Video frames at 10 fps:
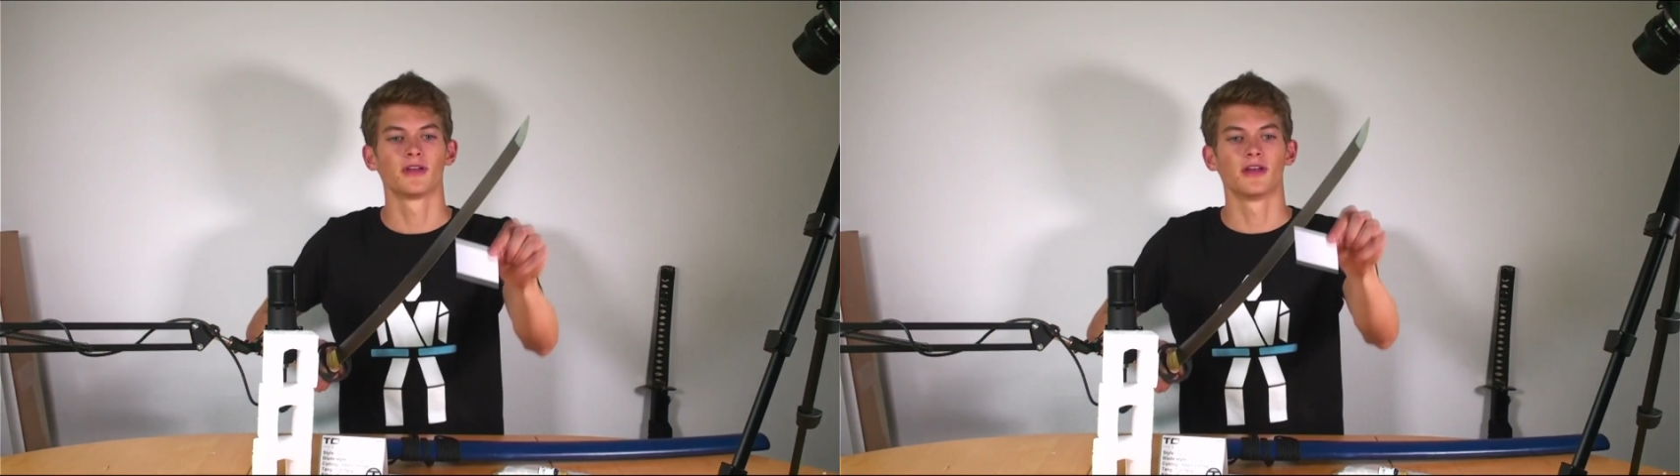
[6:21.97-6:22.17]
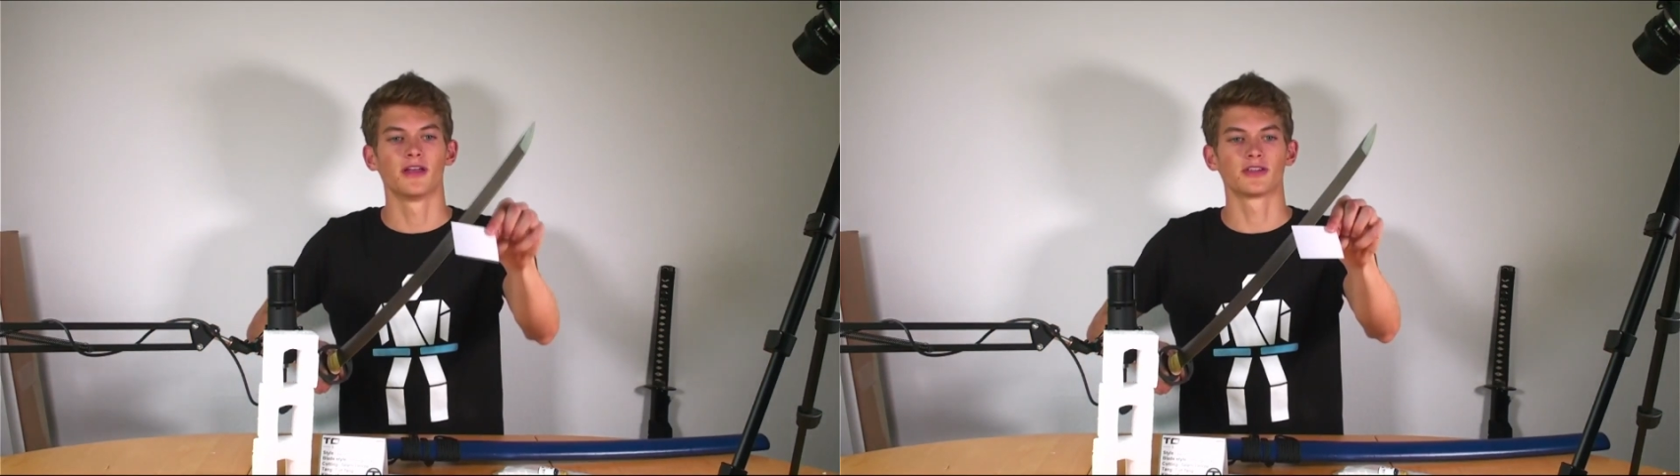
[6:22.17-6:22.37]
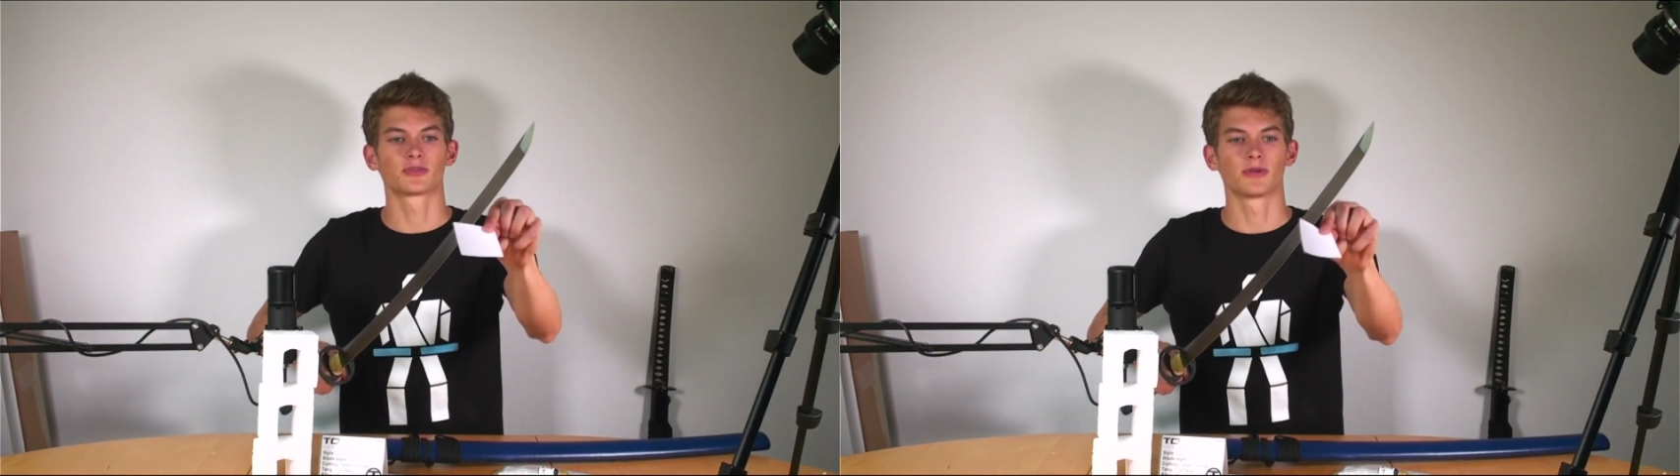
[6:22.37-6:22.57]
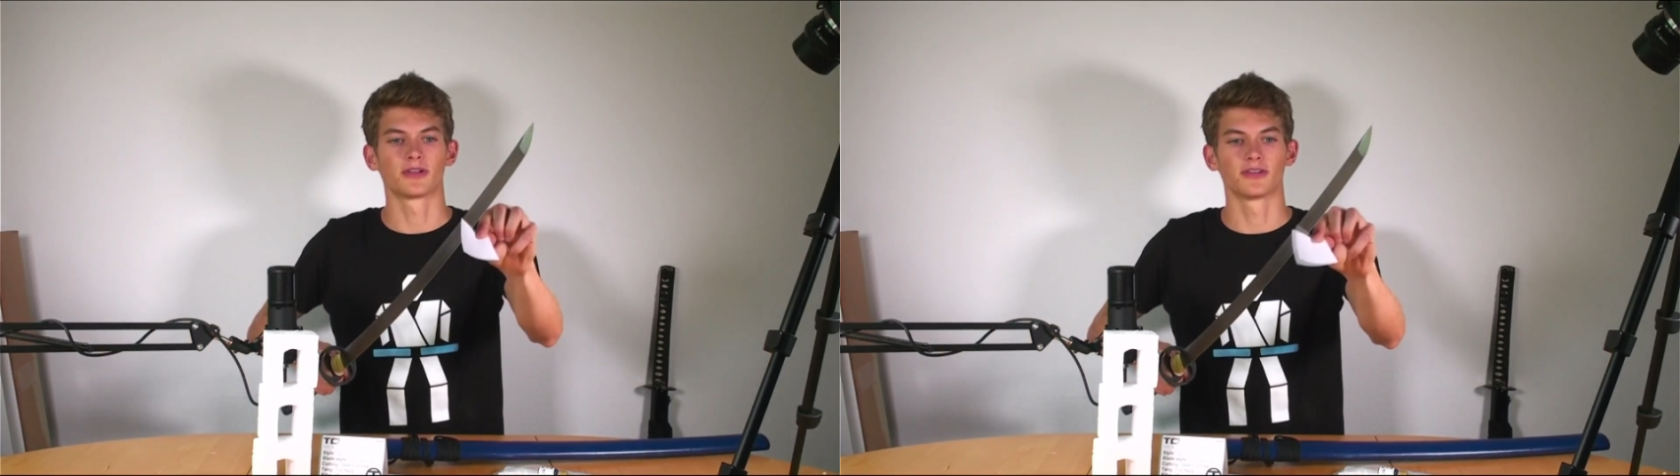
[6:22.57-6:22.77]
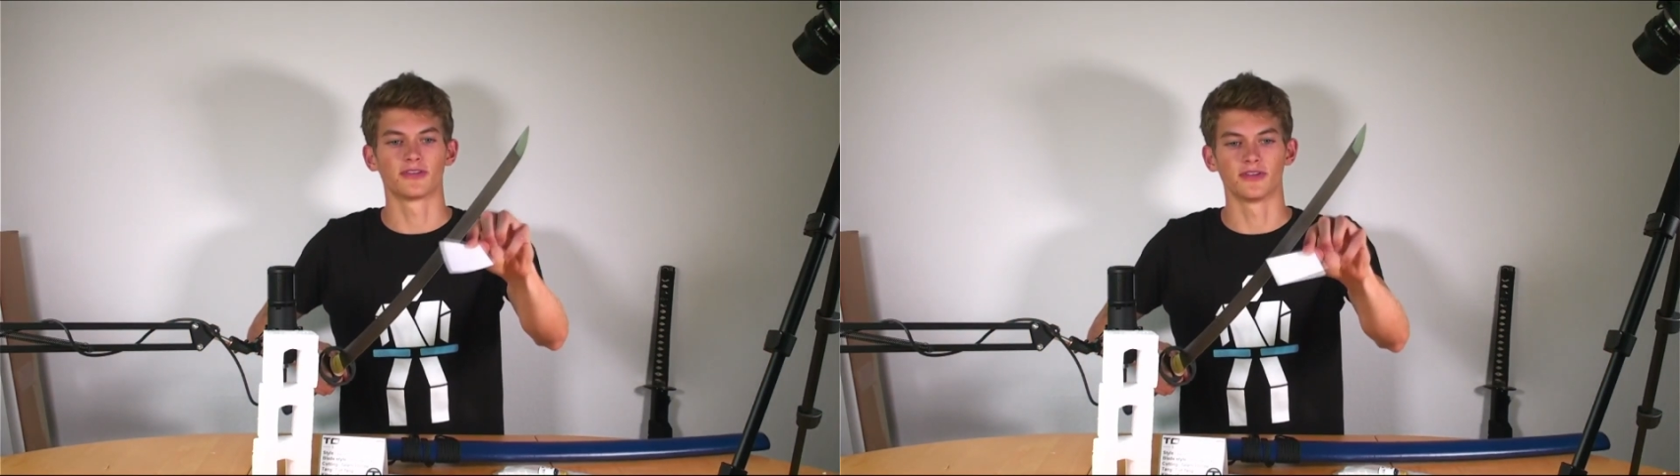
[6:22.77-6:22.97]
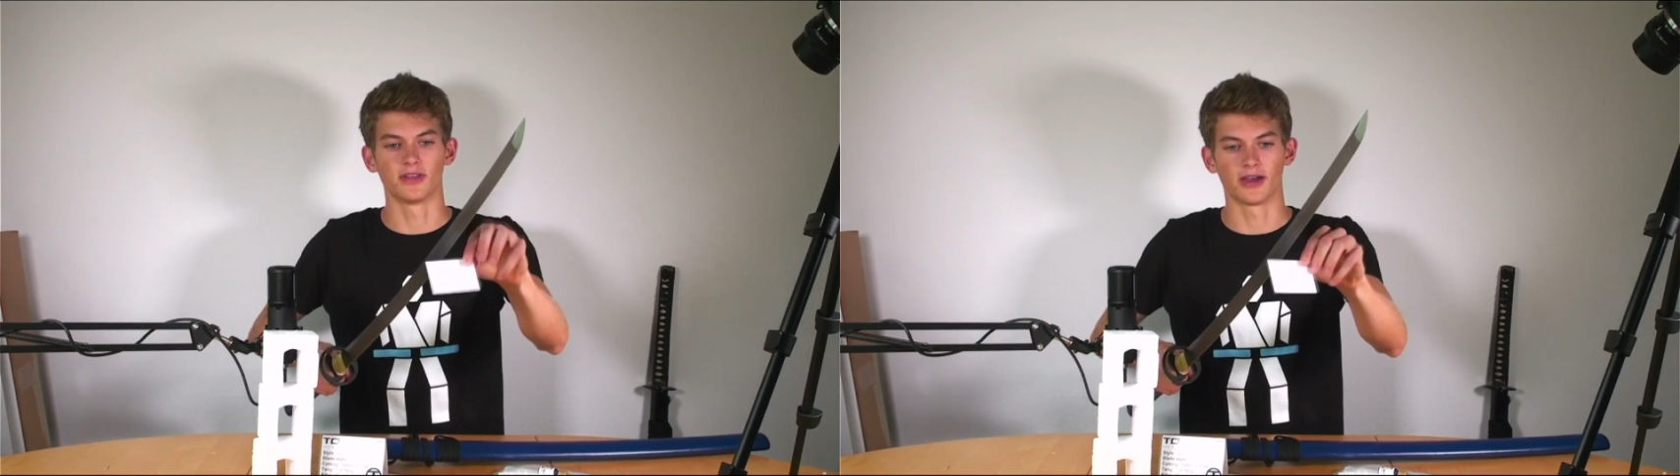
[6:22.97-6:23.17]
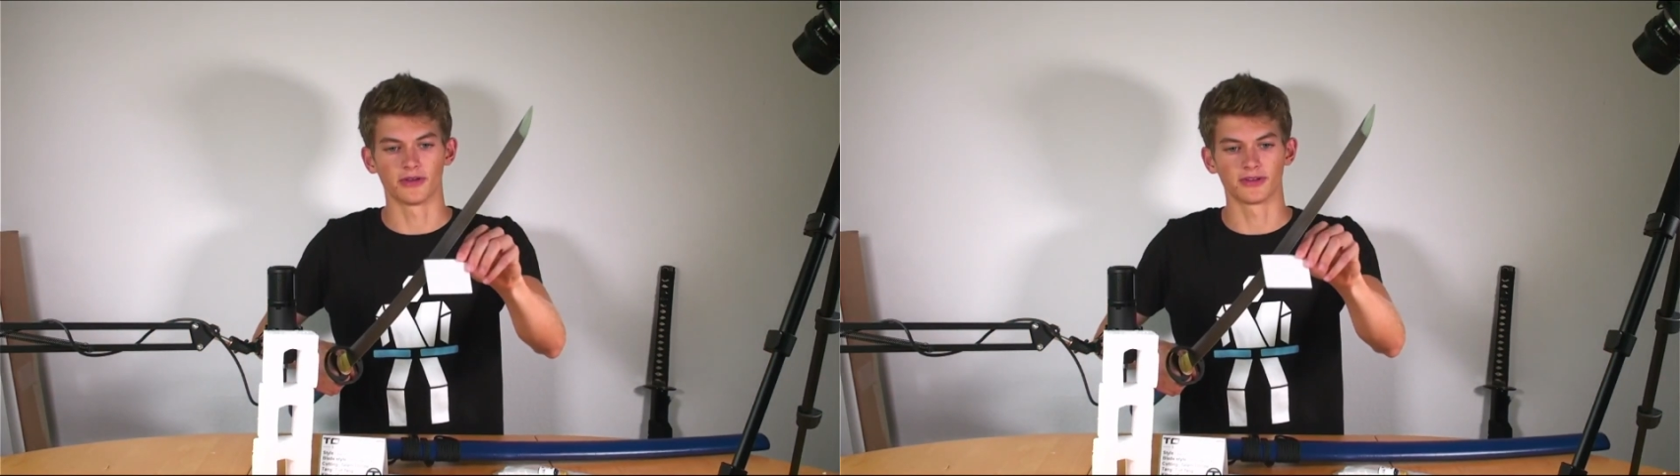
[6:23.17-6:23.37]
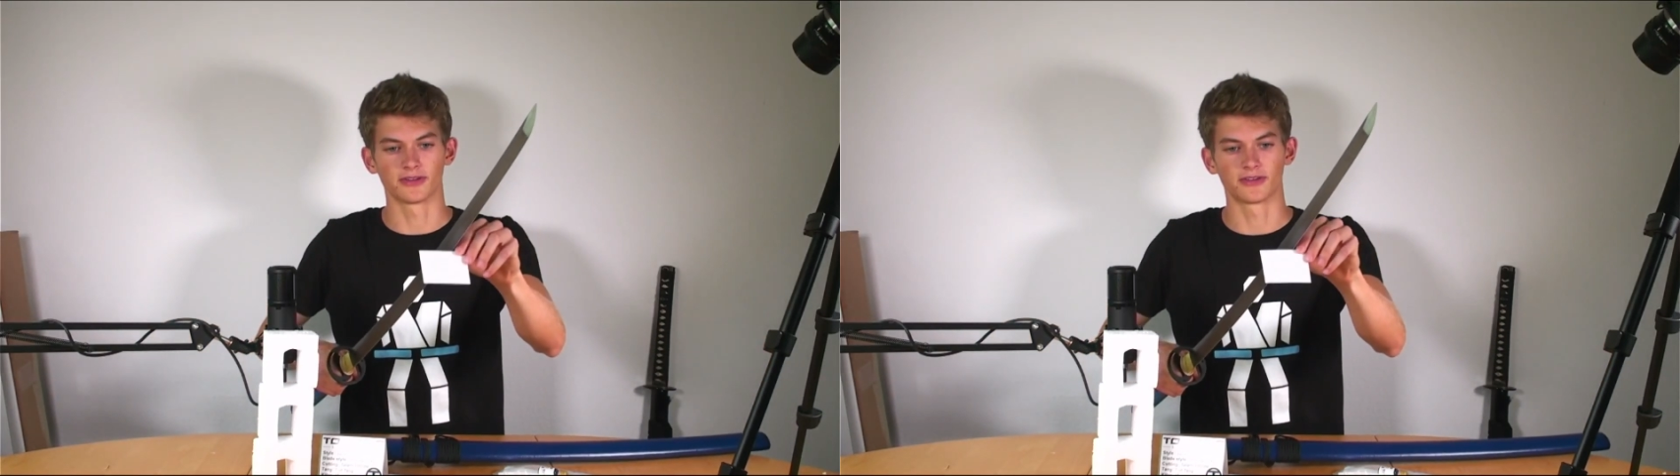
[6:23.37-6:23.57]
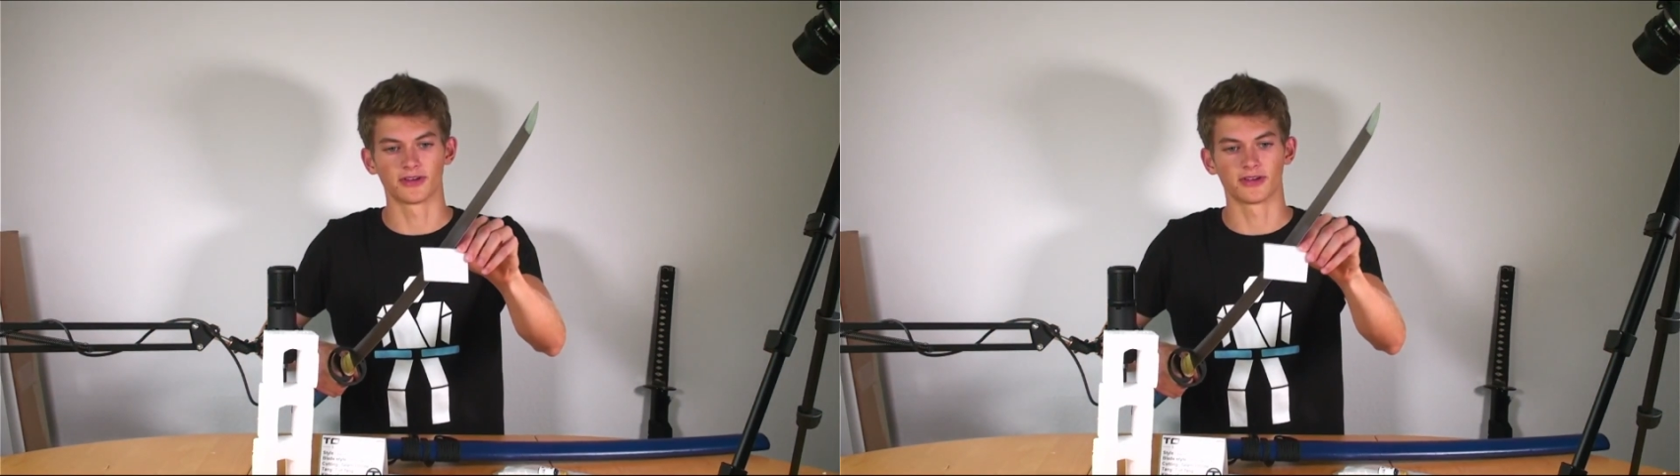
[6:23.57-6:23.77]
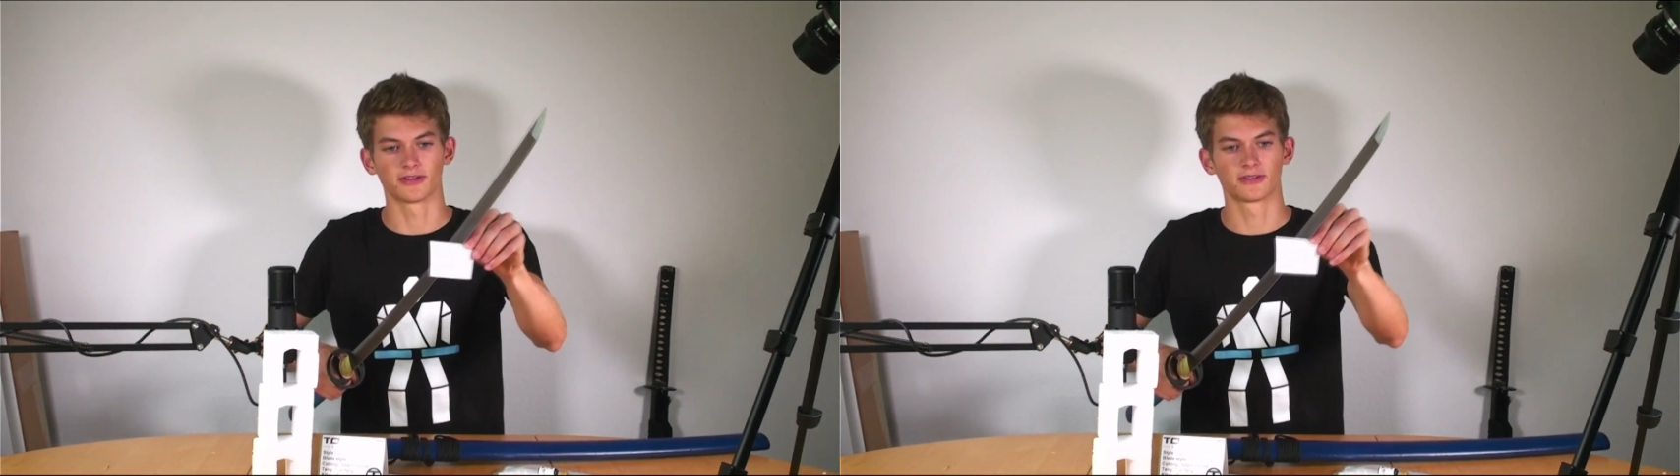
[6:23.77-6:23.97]
and just wanted to see how this
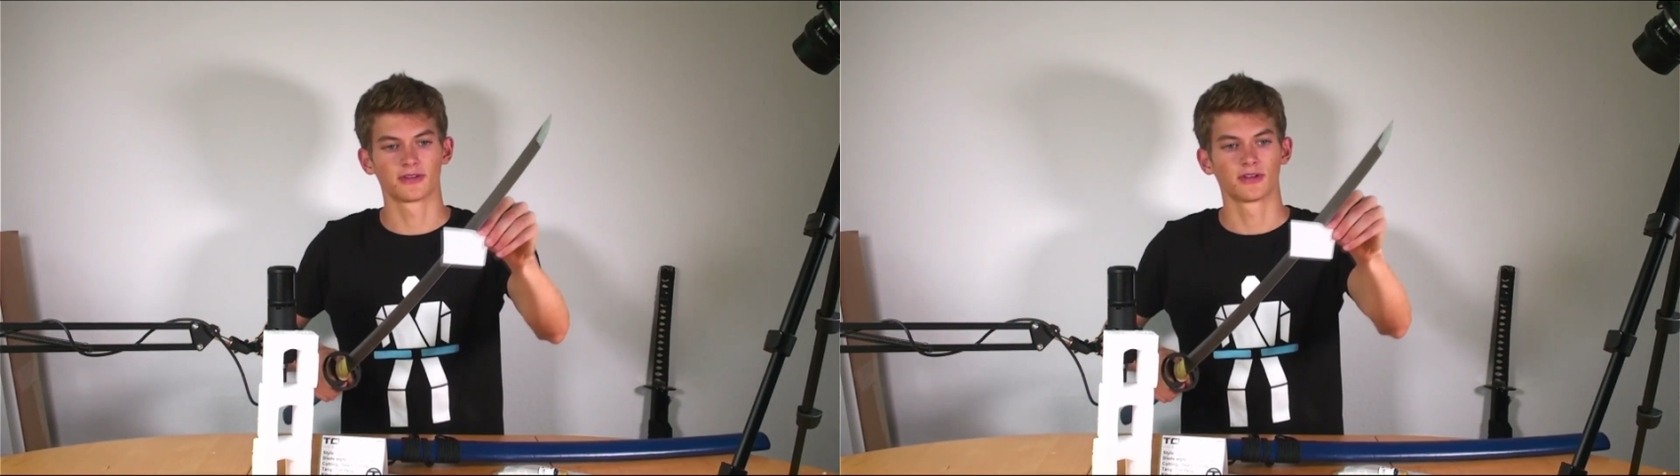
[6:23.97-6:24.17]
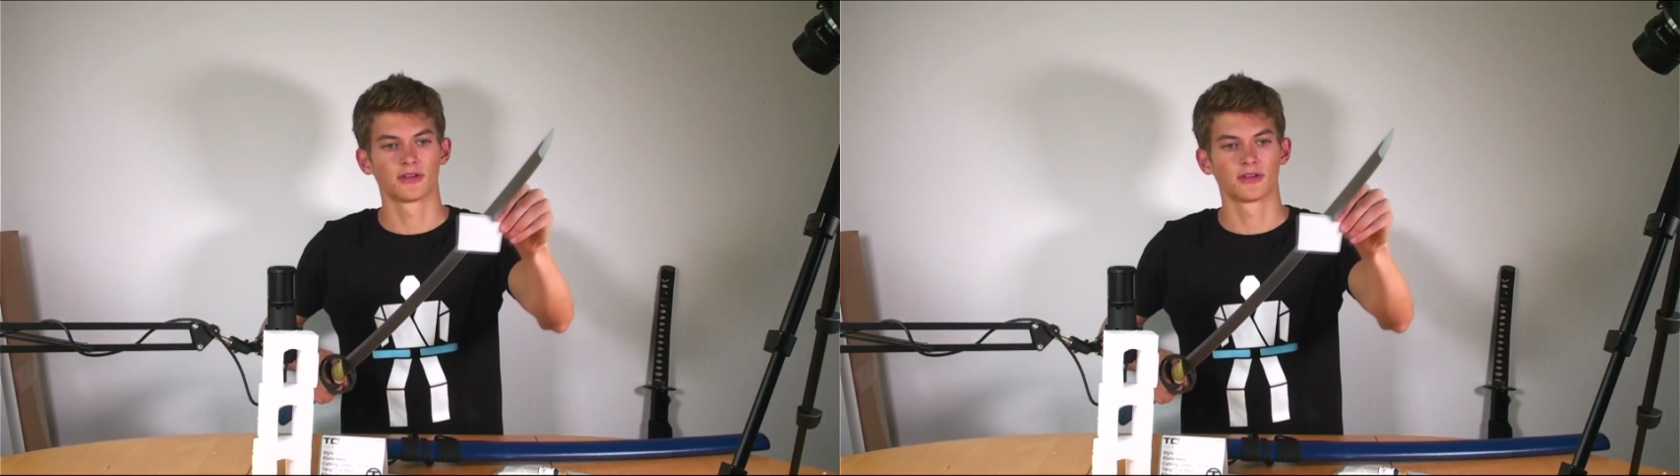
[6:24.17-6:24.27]
does.